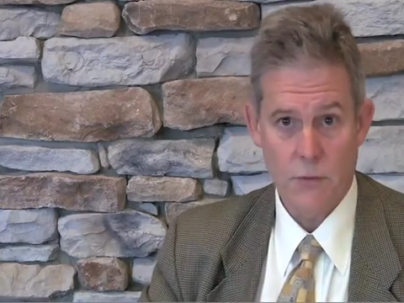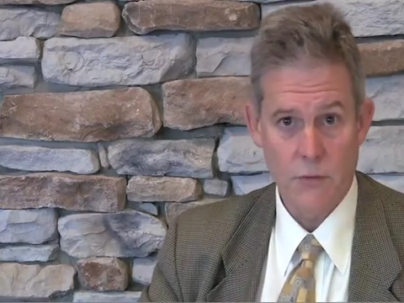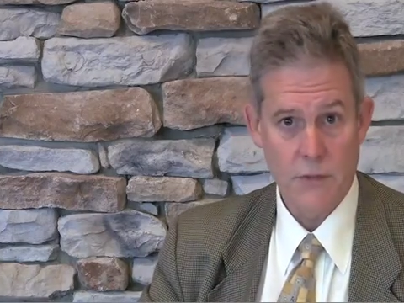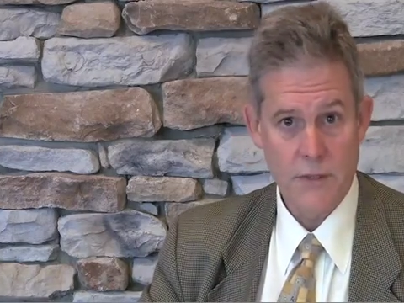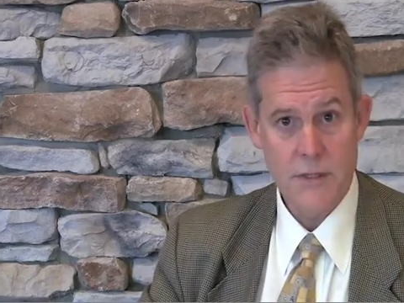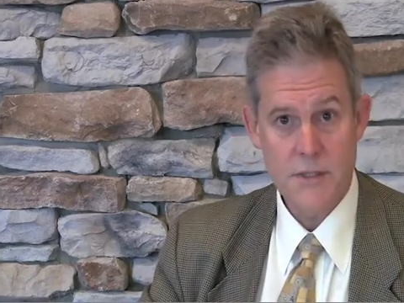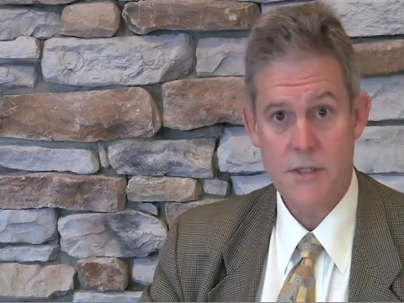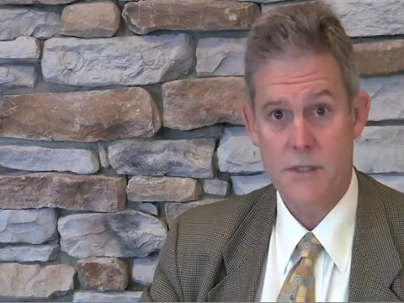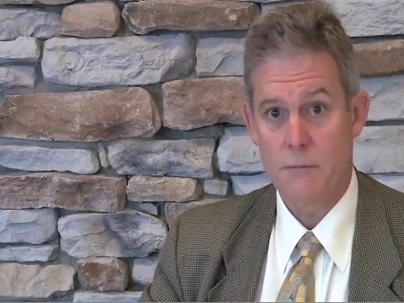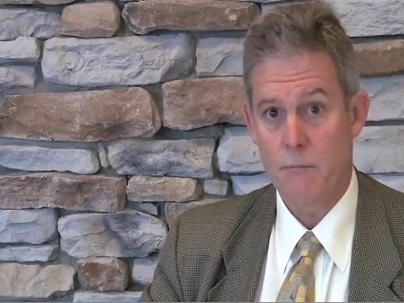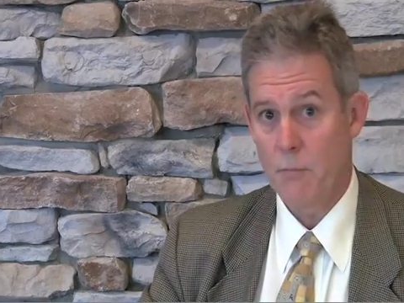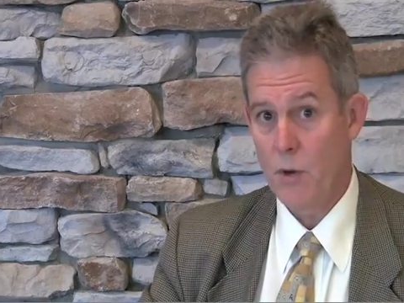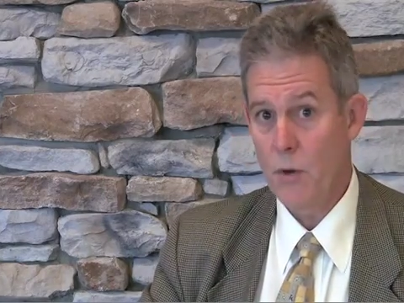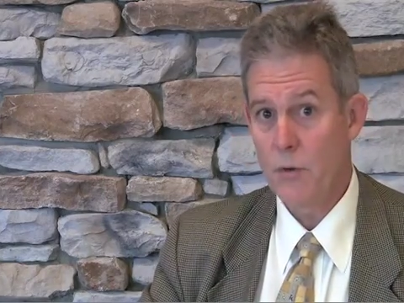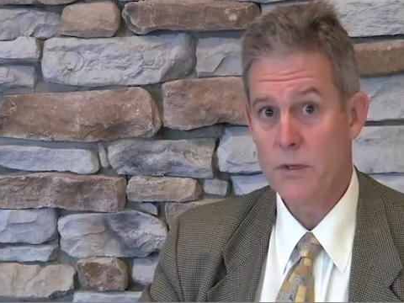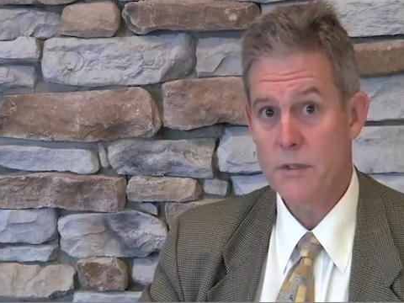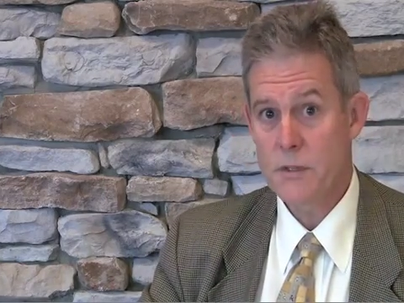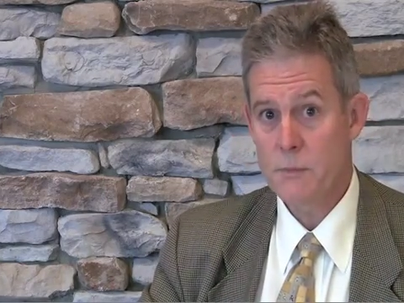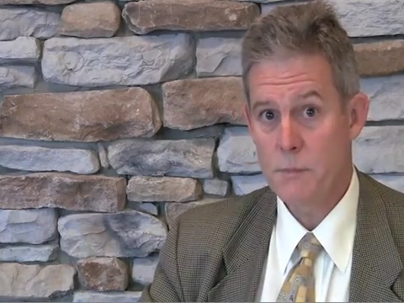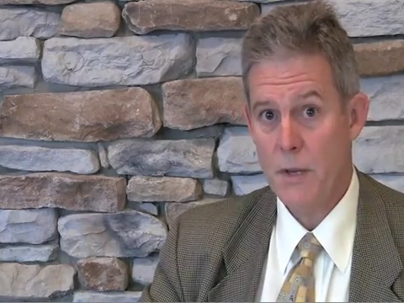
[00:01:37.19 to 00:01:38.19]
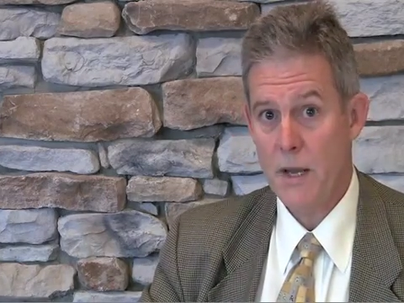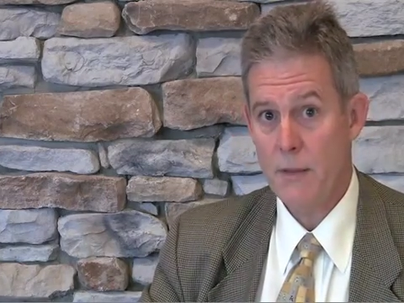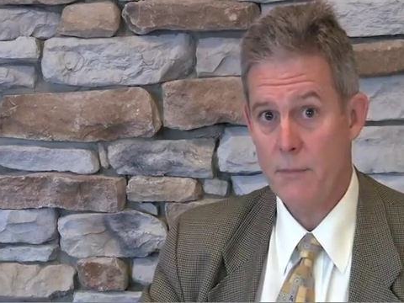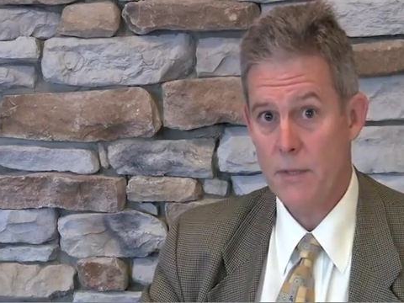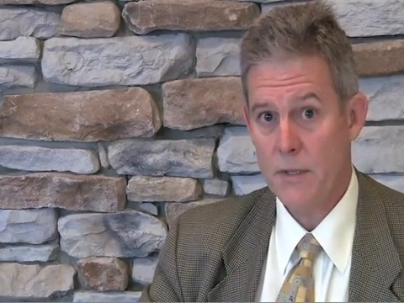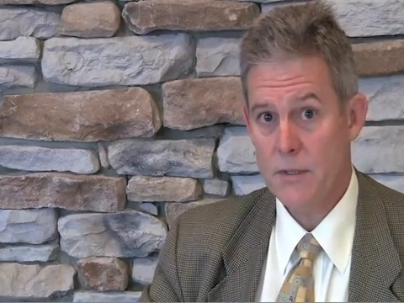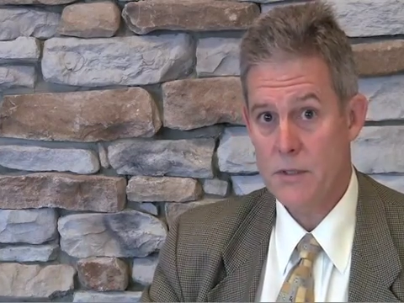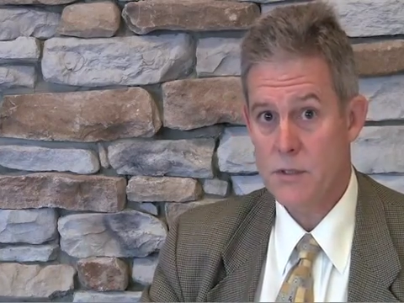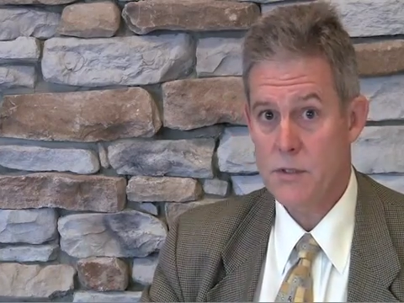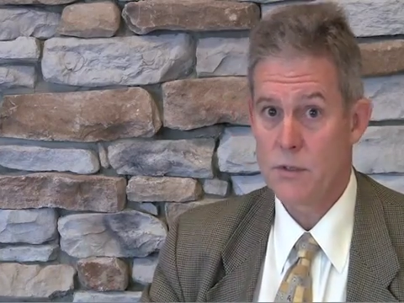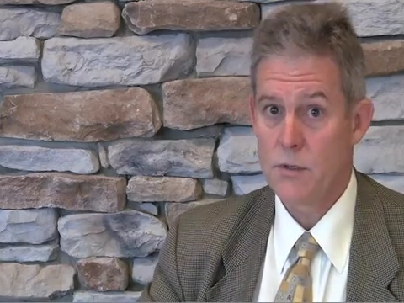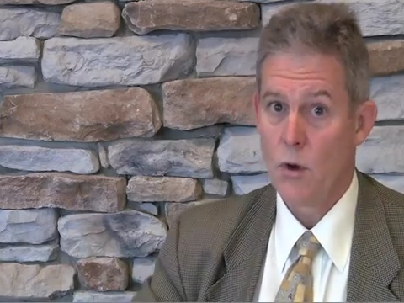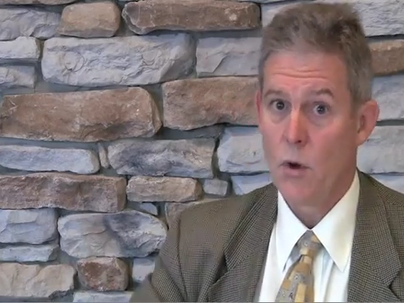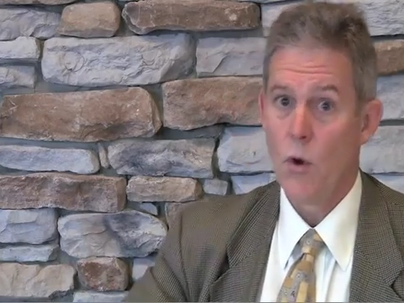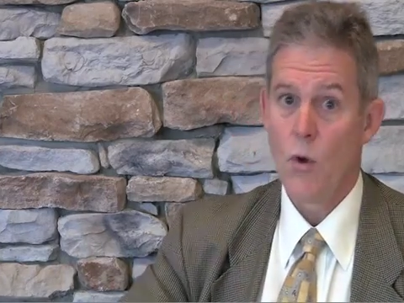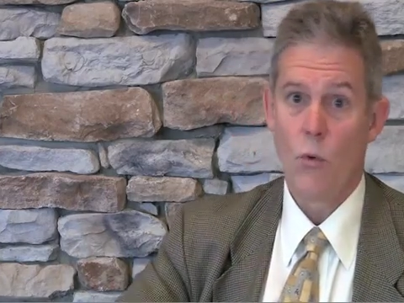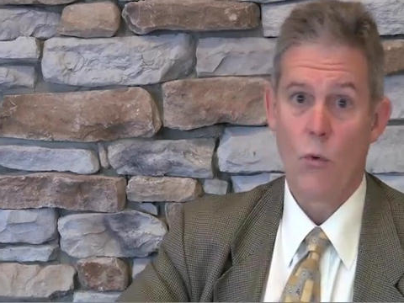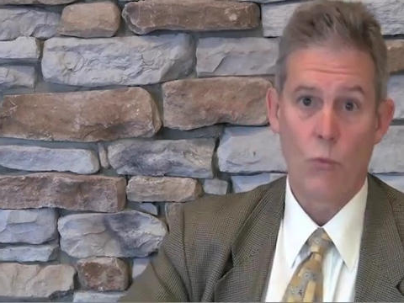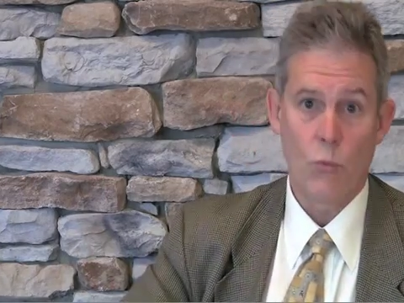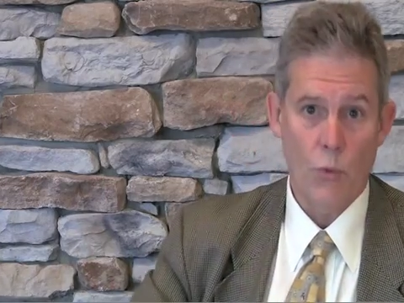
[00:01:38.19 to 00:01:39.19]
lease and bonus payments,
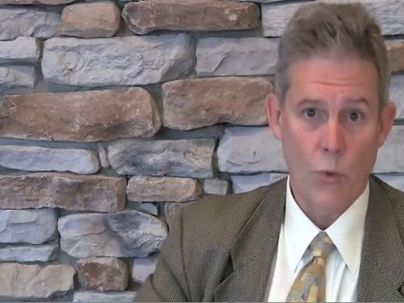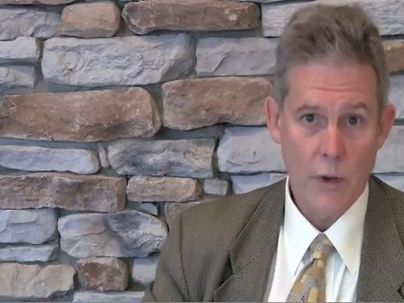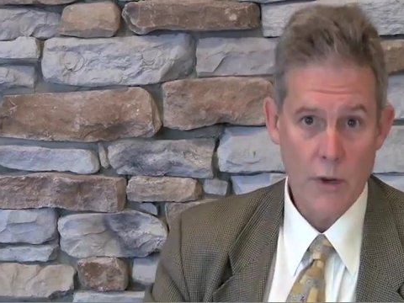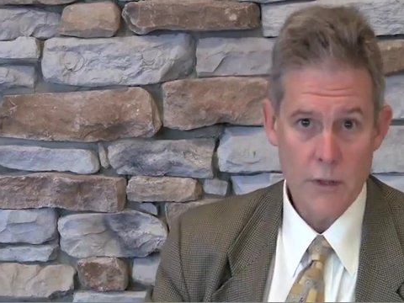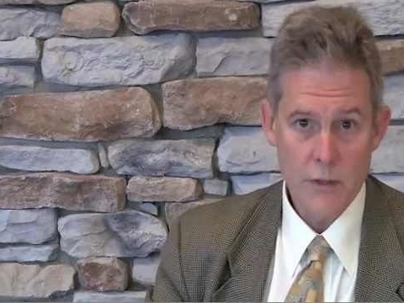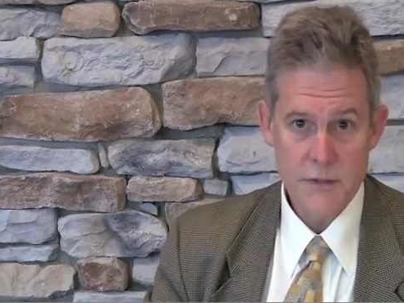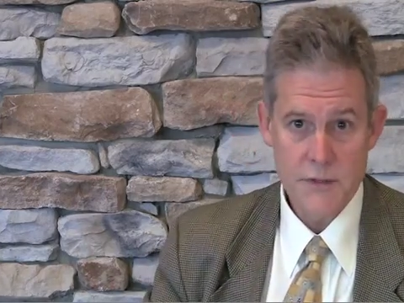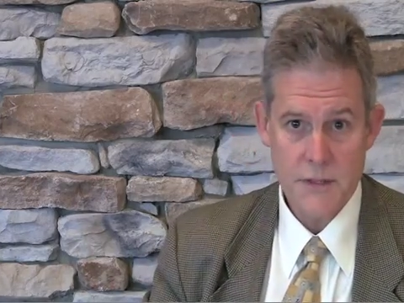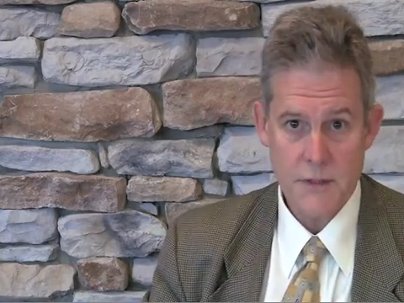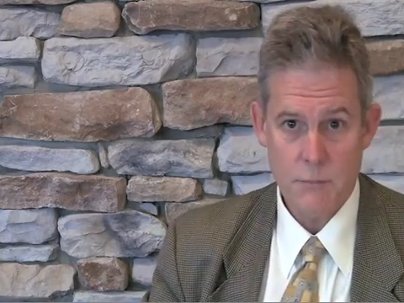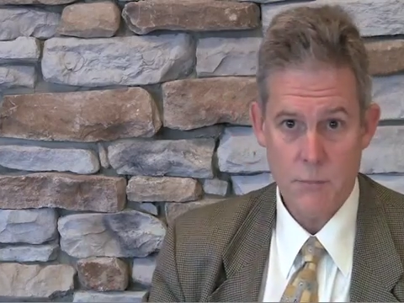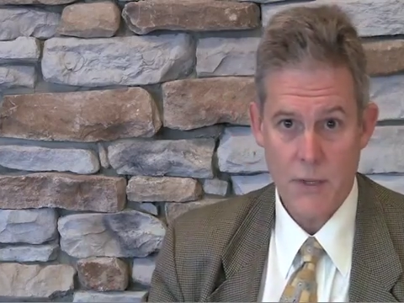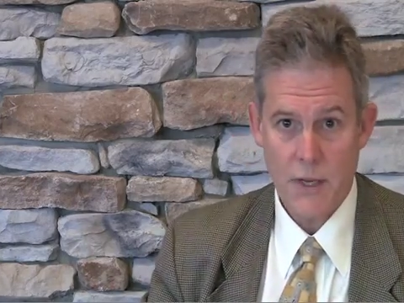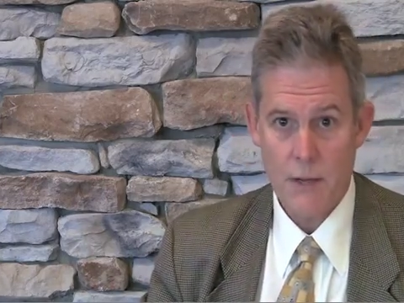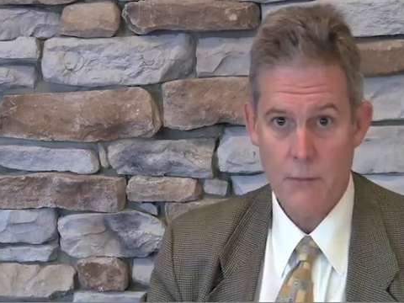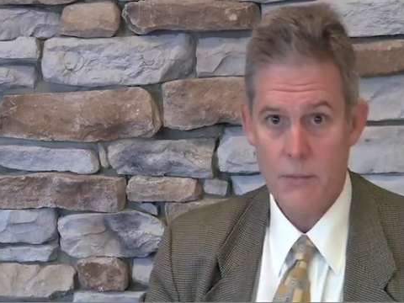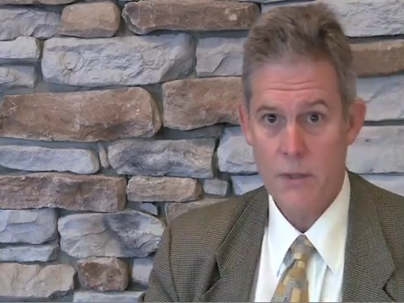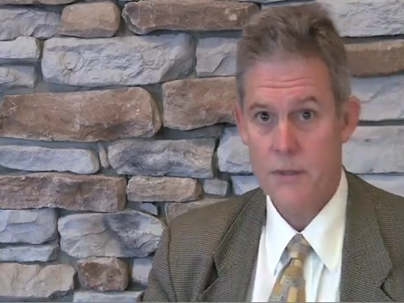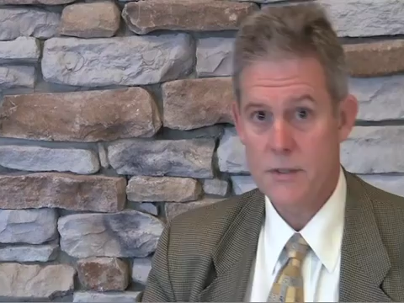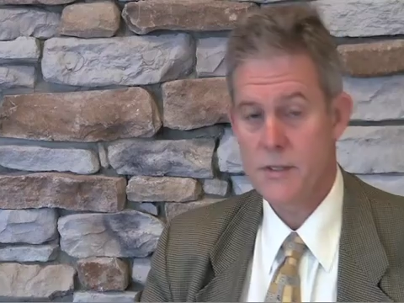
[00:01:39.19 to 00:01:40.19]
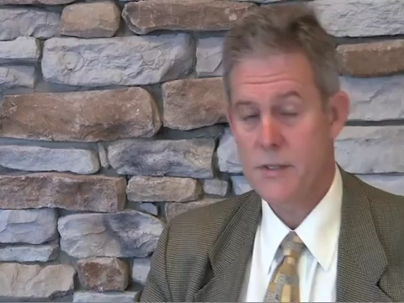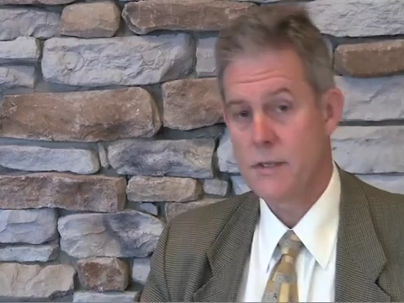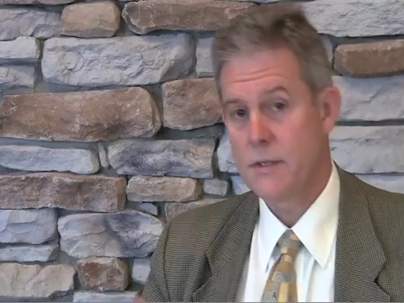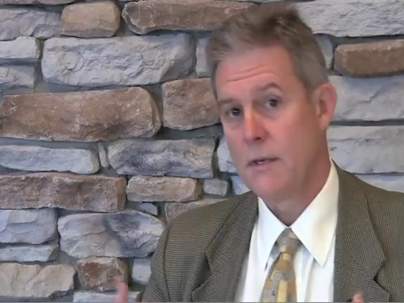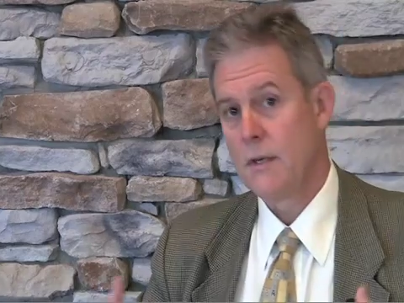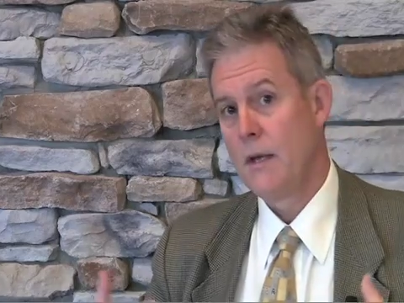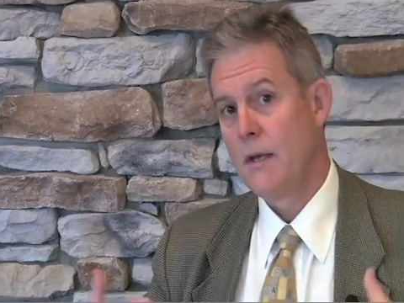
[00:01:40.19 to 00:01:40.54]
royalty payments.